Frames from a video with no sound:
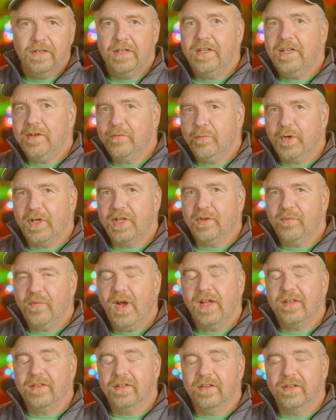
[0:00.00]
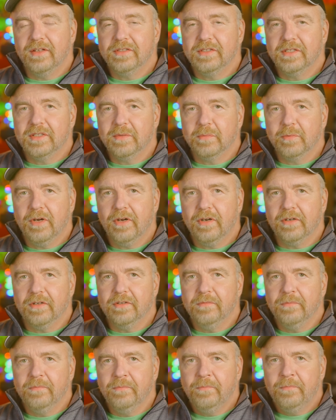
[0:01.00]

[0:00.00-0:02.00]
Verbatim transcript: if we can find it in the system kernel.